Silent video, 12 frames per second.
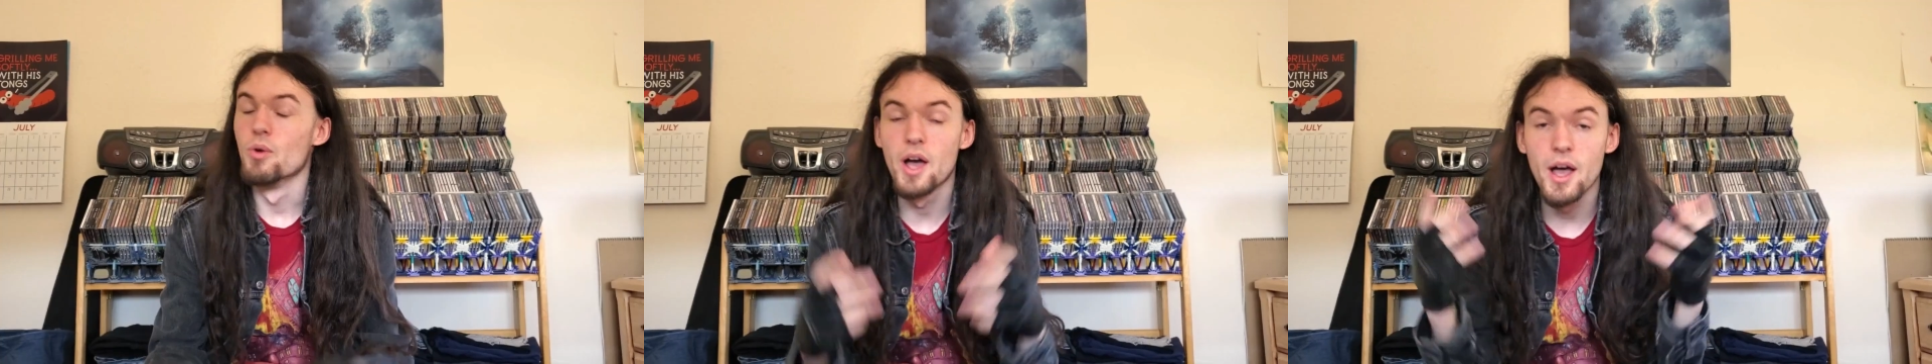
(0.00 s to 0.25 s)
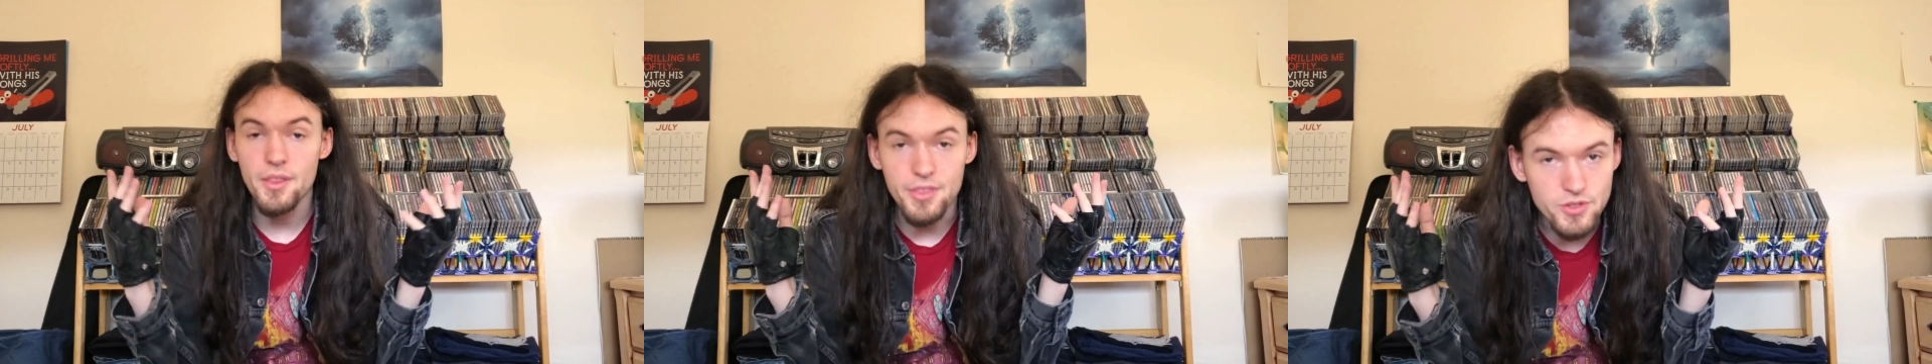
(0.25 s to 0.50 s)

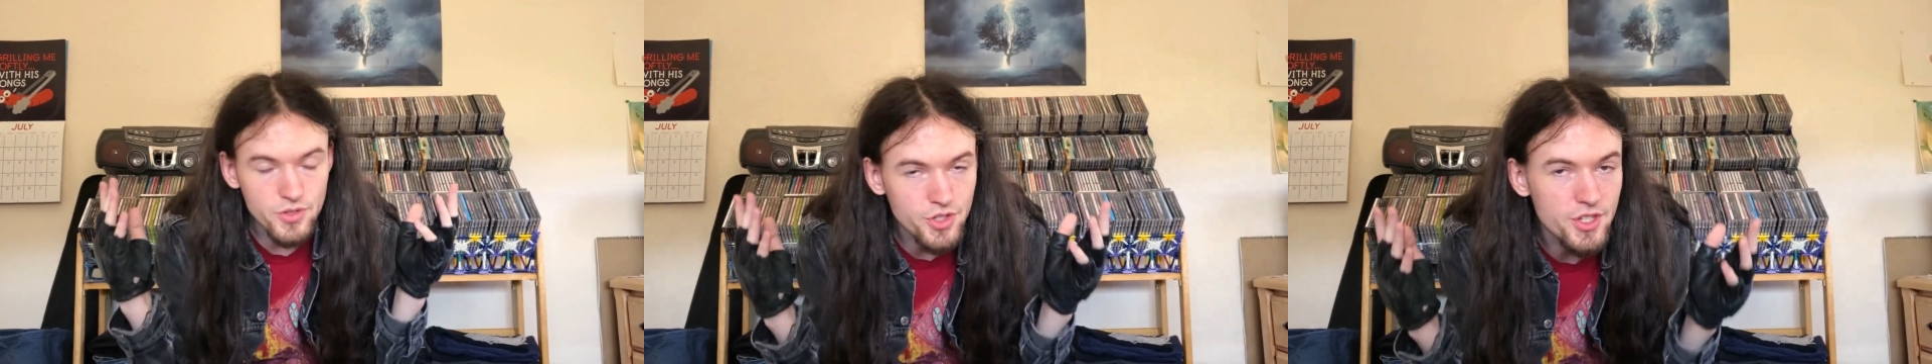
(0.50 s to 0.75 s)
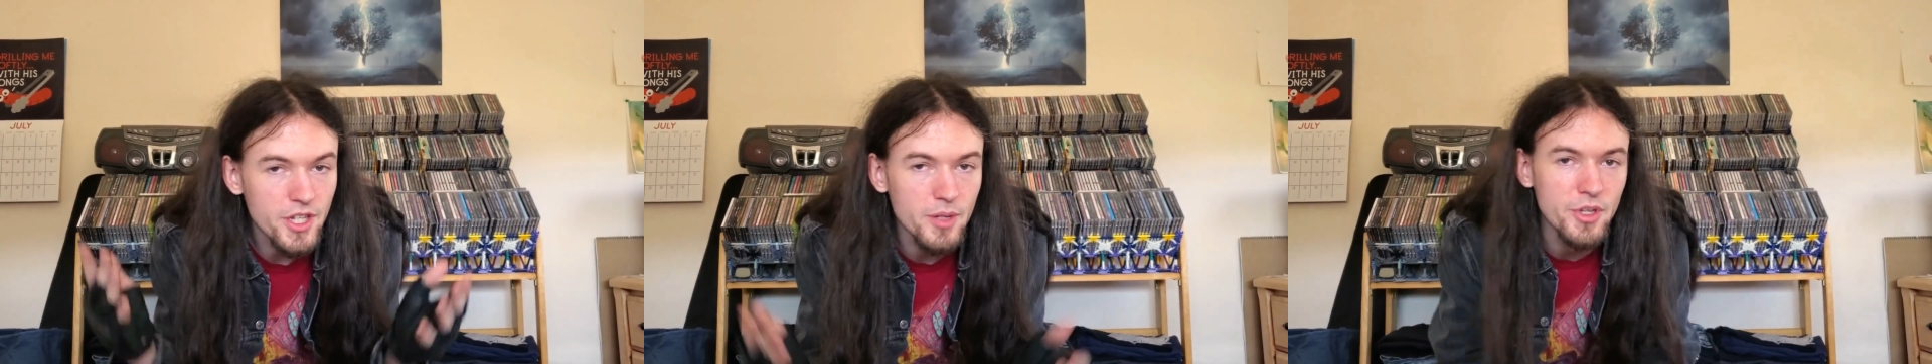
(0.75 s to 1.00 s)
Well, this is
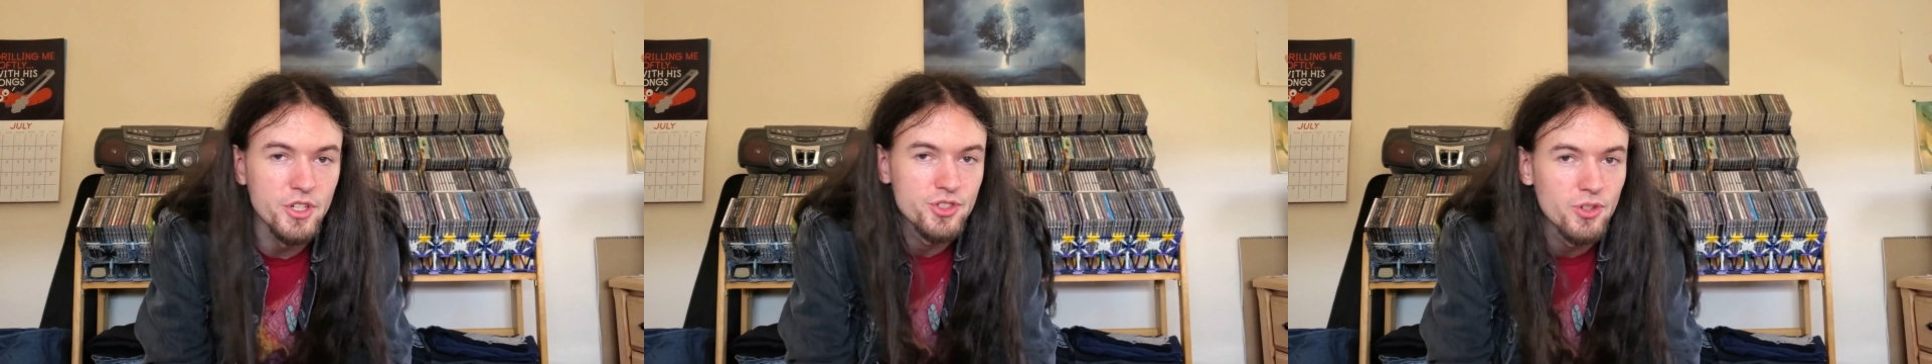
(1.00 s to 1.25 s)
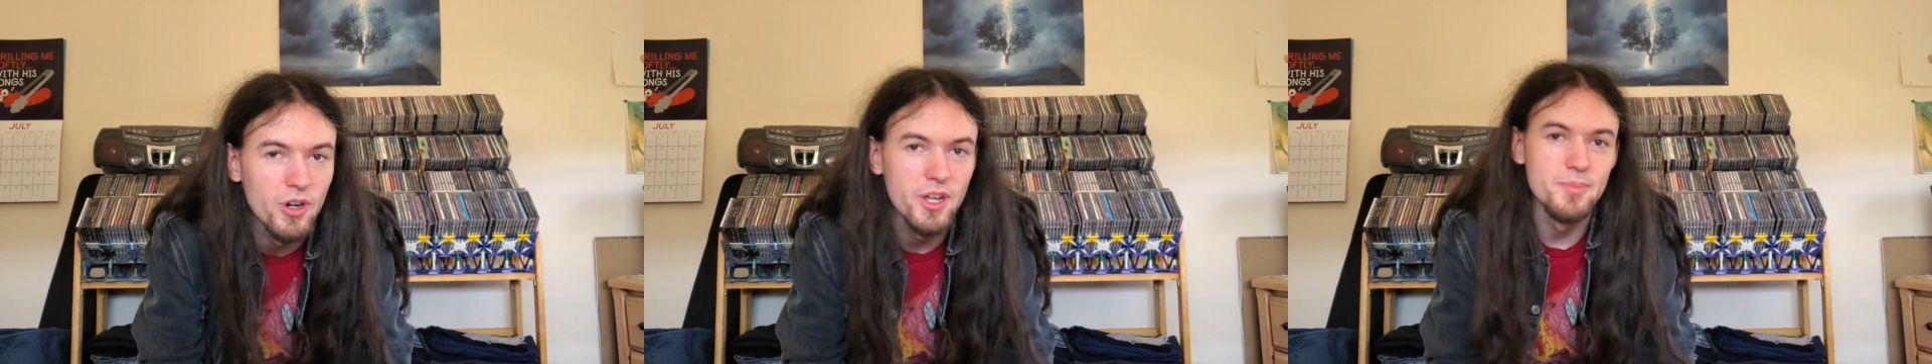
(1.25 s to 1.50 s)
just going to be a
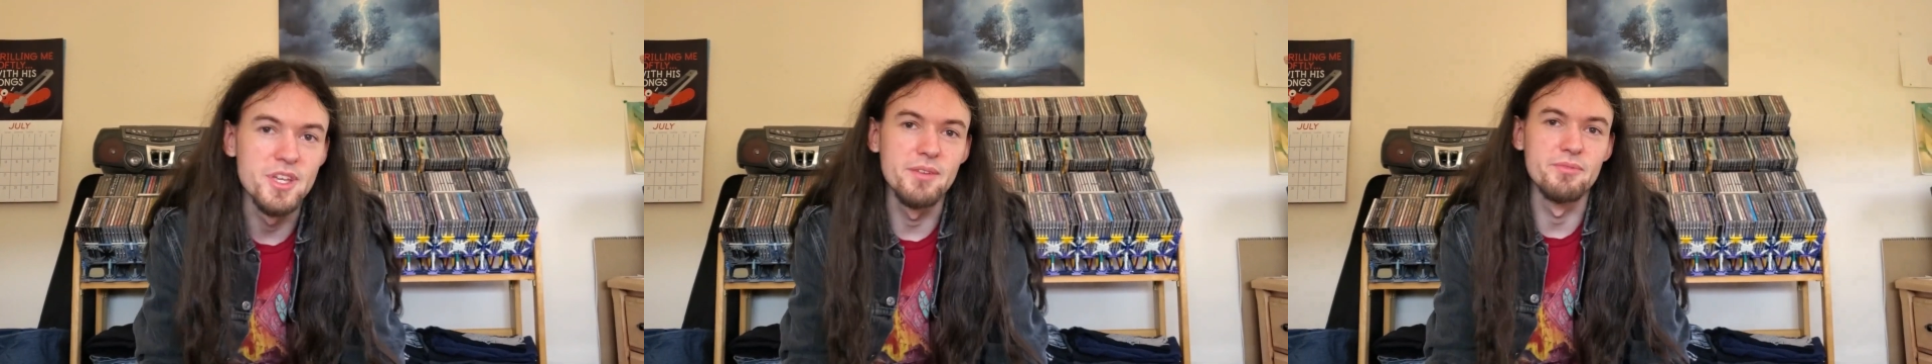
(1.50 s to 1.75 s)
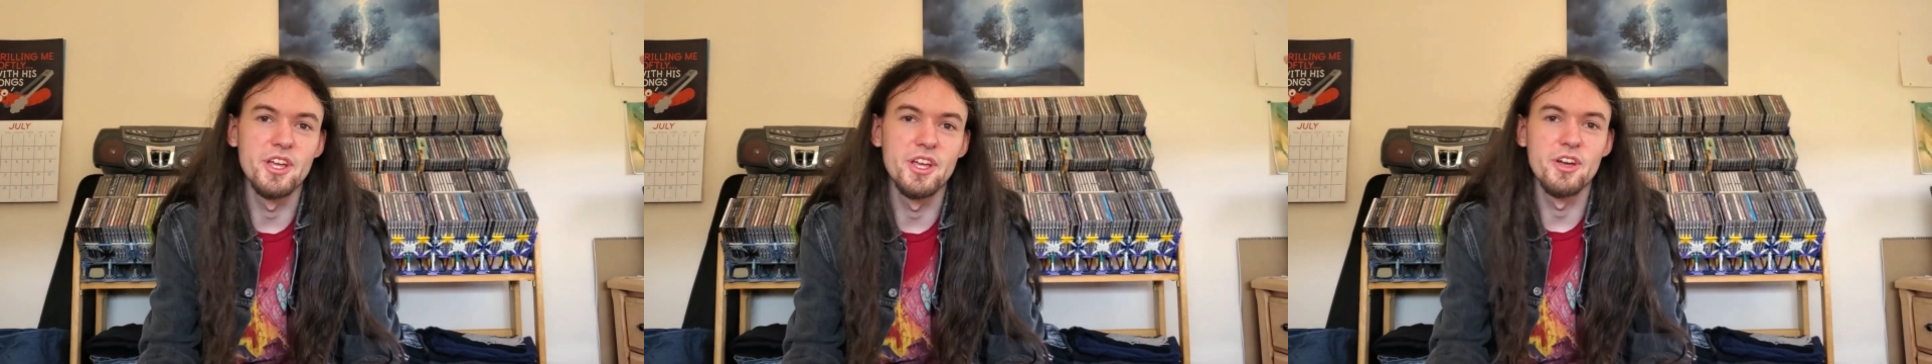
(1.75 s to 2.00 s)
short
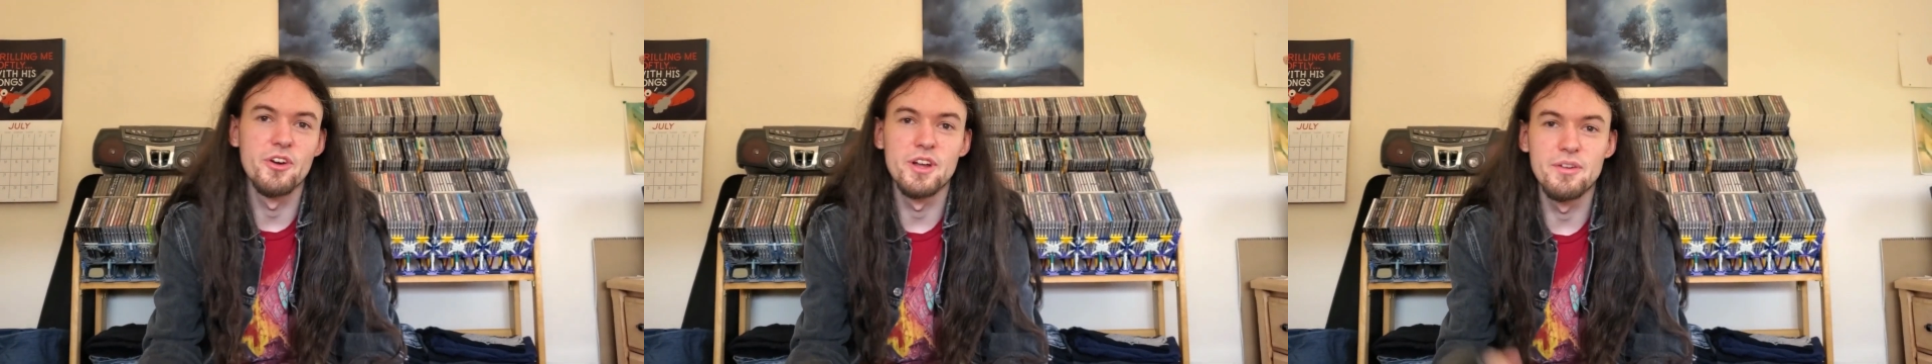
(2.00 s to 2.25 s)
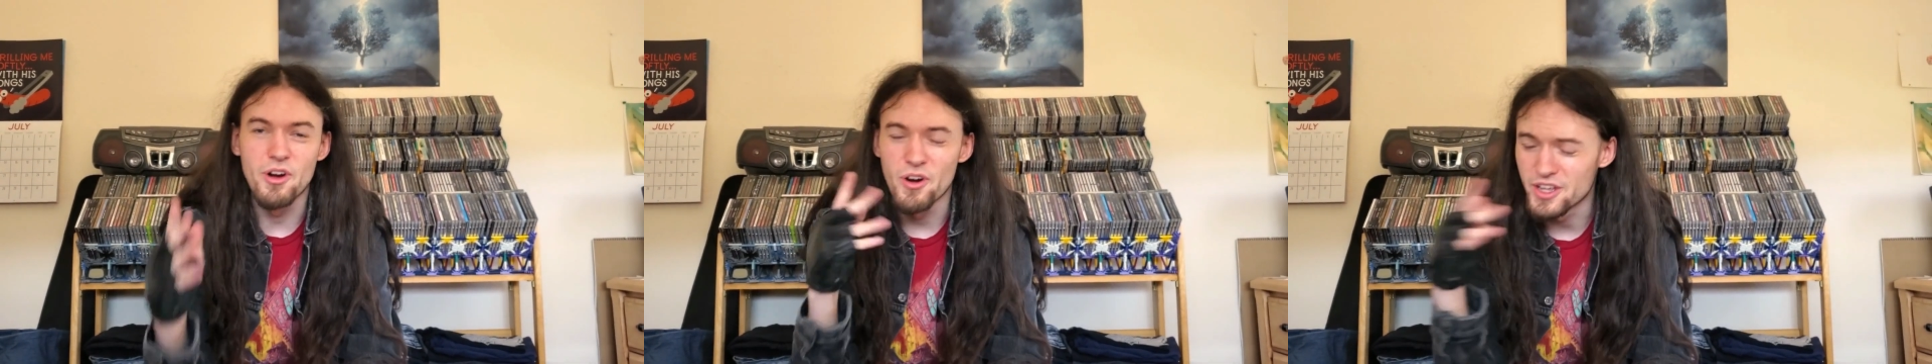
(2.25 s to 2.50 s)
update video,
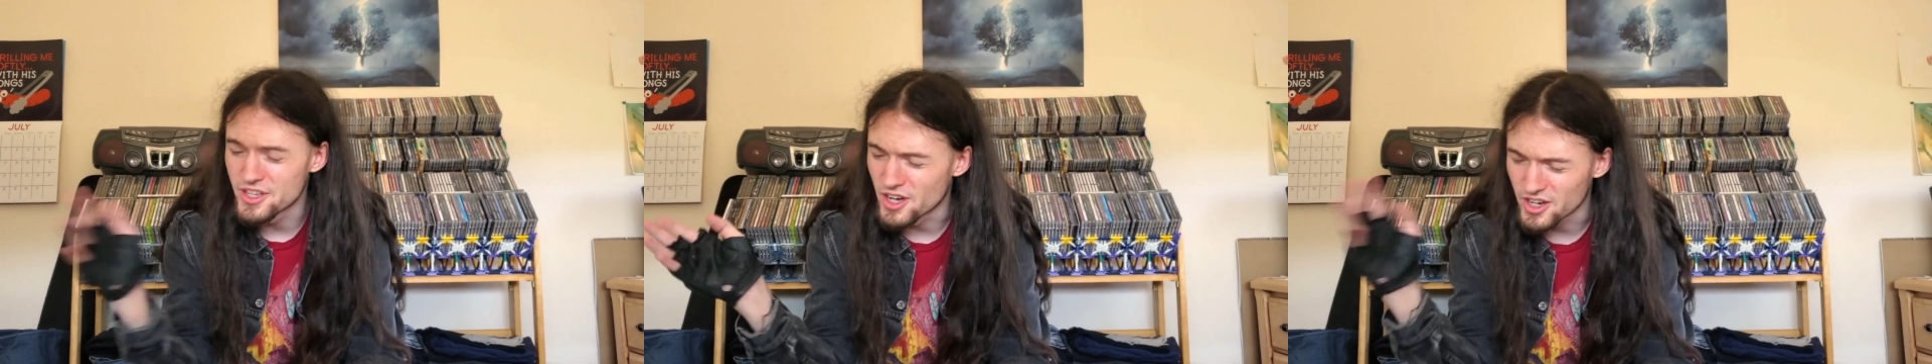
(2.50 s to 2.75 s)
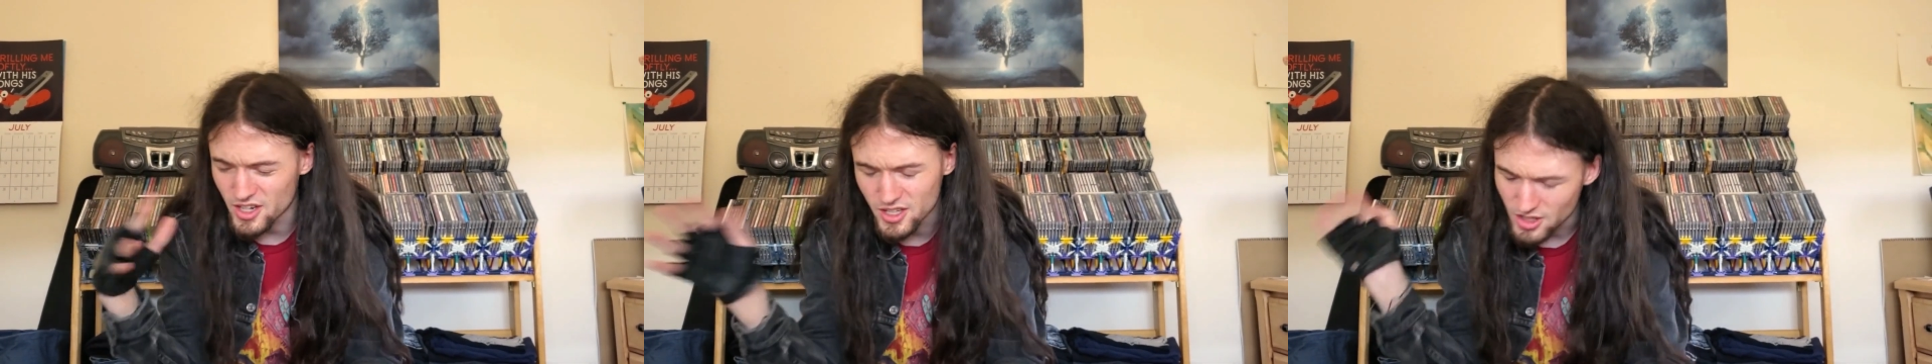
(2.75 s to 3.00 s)
and I've already
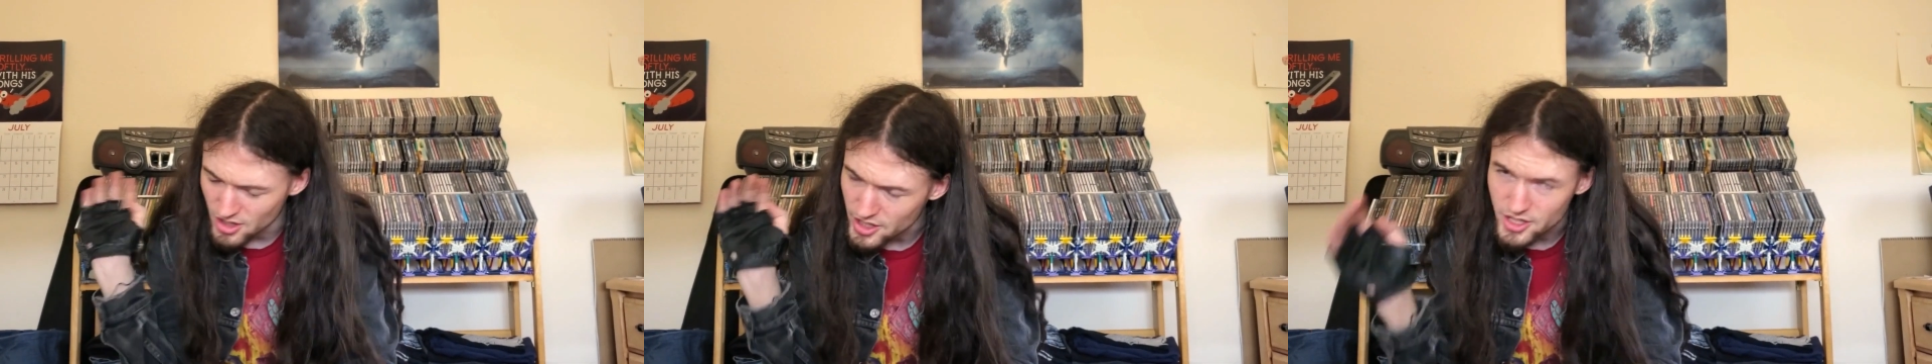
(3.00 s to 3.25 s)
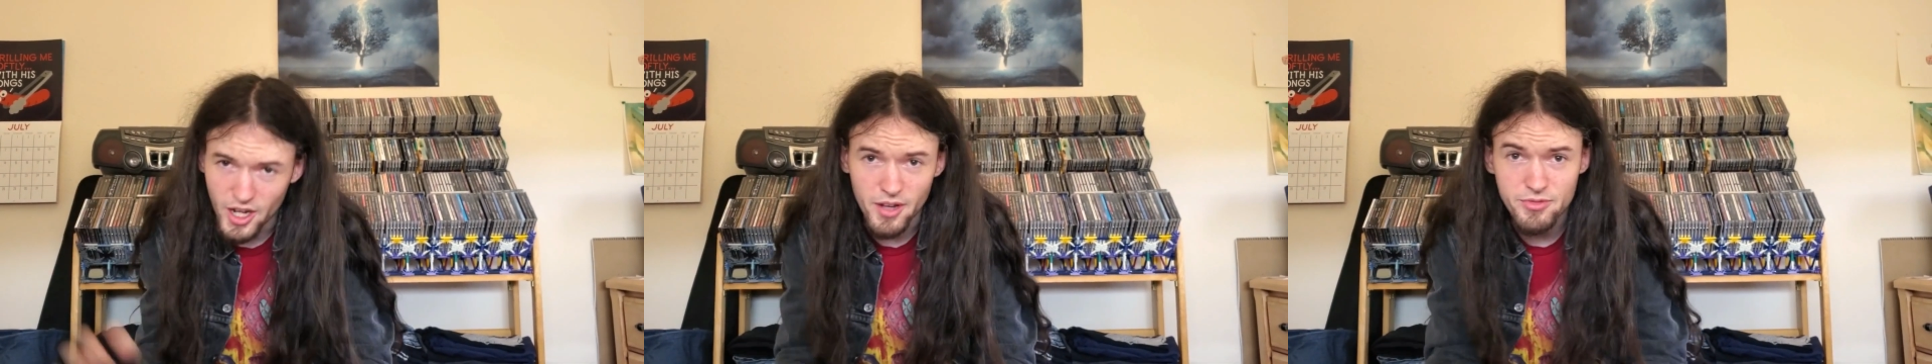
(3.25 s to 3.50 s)
gone on long
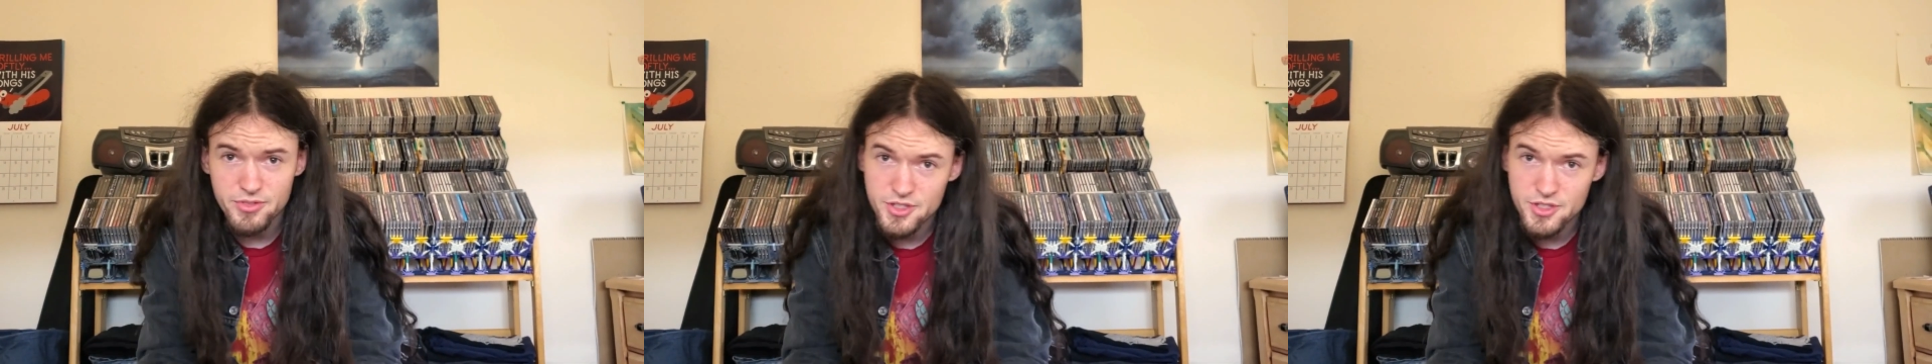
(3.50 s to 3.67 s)
enough.